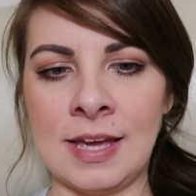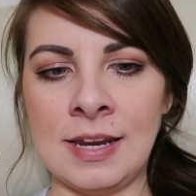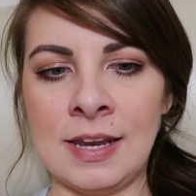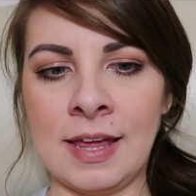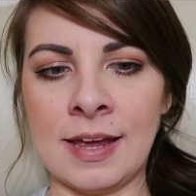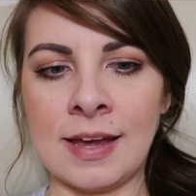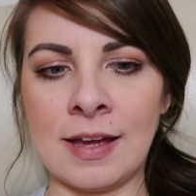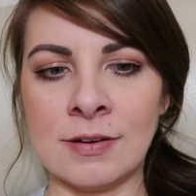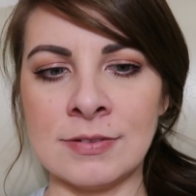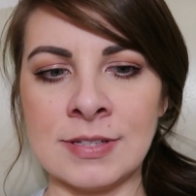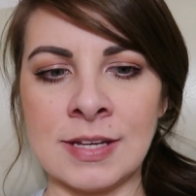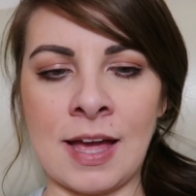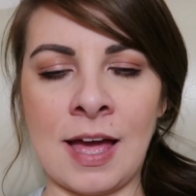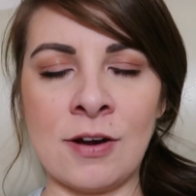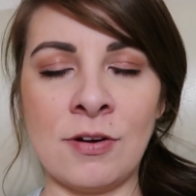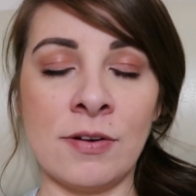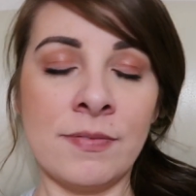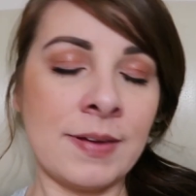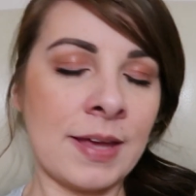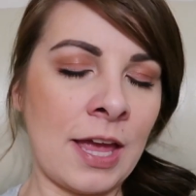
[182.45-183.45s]
And like, I was like, I
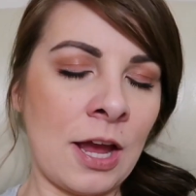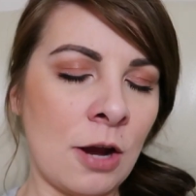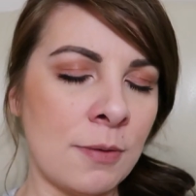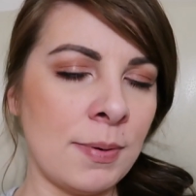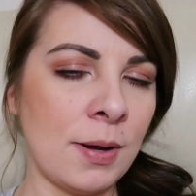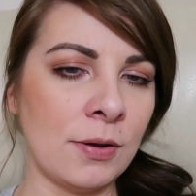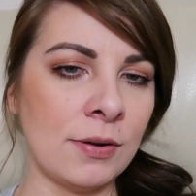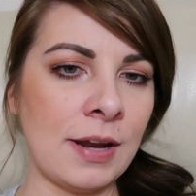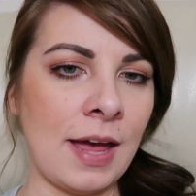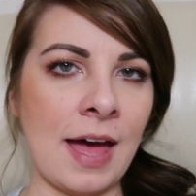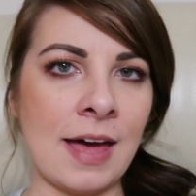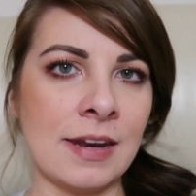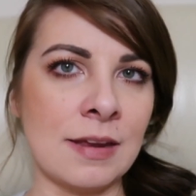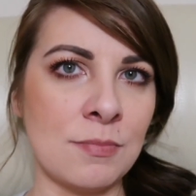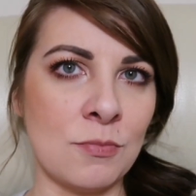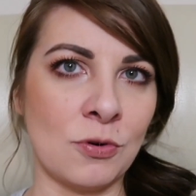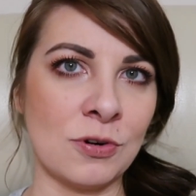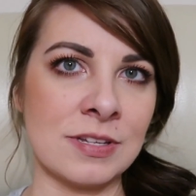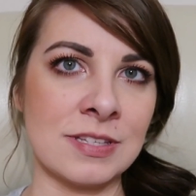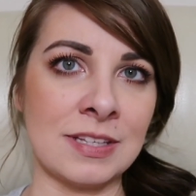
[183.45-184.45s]
don't even care about
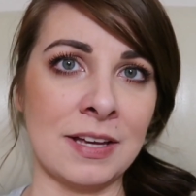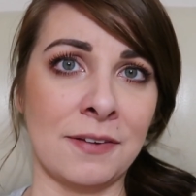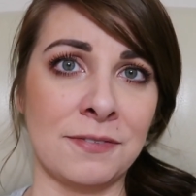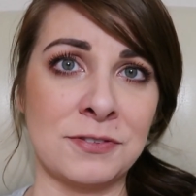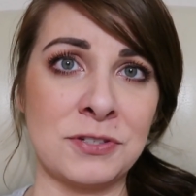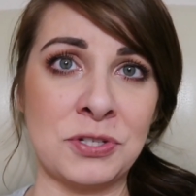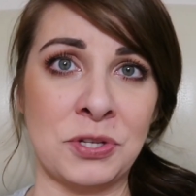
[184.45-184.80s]
adding more stuff